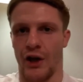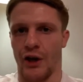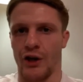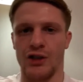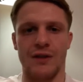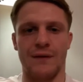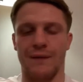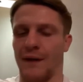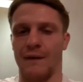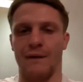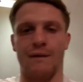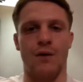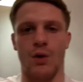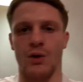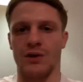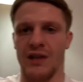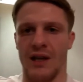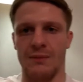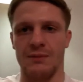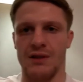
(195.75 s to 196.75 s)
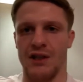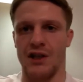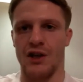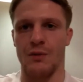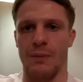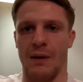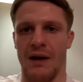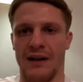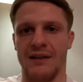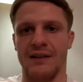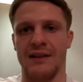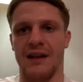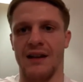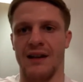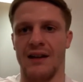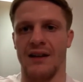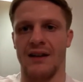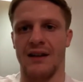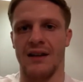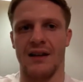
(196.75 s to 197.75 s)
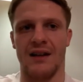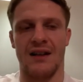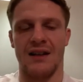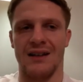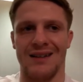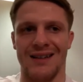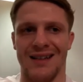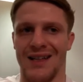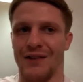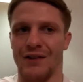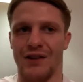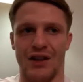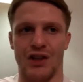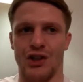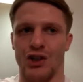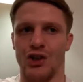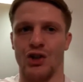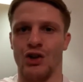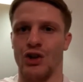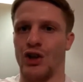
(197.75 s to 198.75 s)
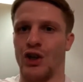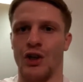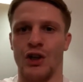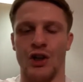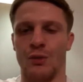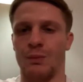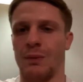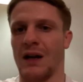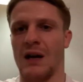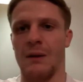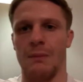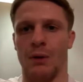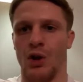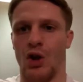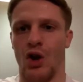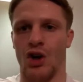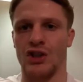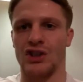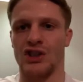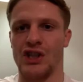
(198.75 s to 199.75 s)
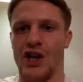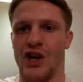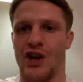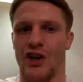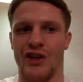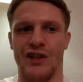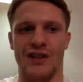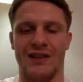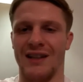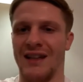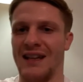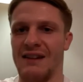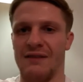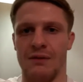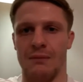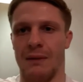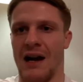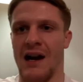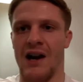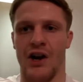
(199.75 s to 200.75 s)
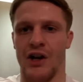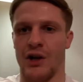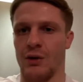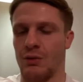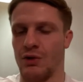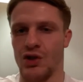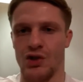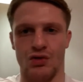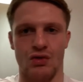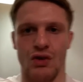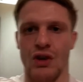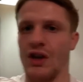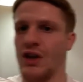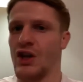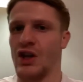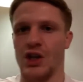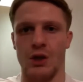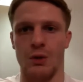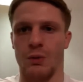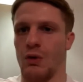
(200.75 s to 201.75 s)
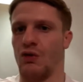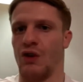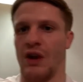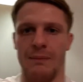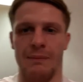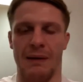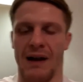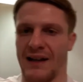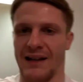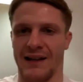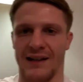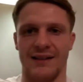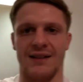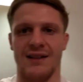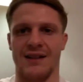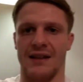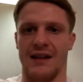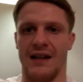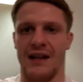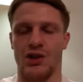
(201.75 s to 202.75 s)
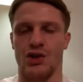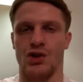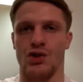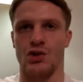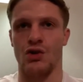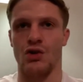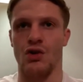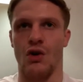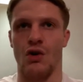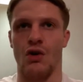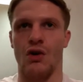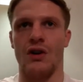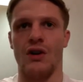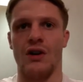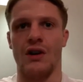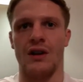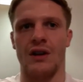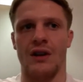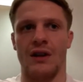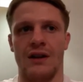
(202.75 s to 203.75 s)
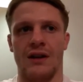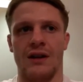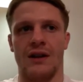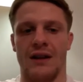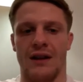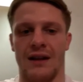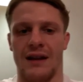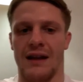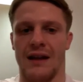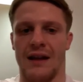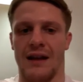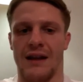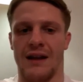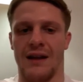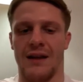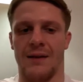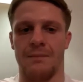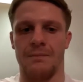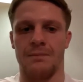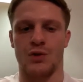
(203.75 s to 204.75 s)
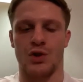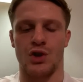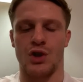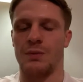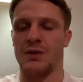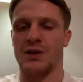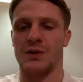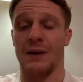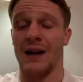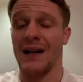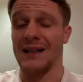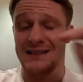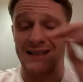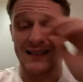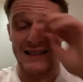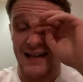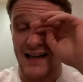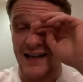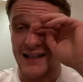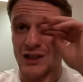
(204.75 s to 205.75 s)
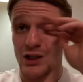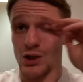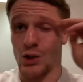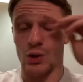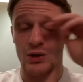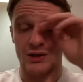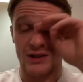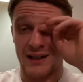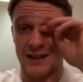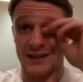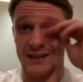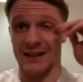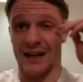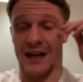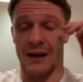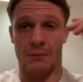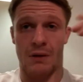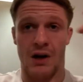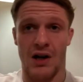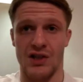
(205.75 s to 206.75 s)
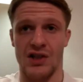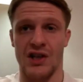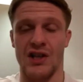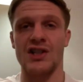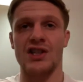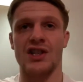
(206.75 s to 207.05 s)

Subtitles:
I used to fight 4 times a year back then. Even, you know, you'd pick up a loss here, it didn't even matter. You were right back into the next show. So you'd be surprised. I didn't actually go to England that much.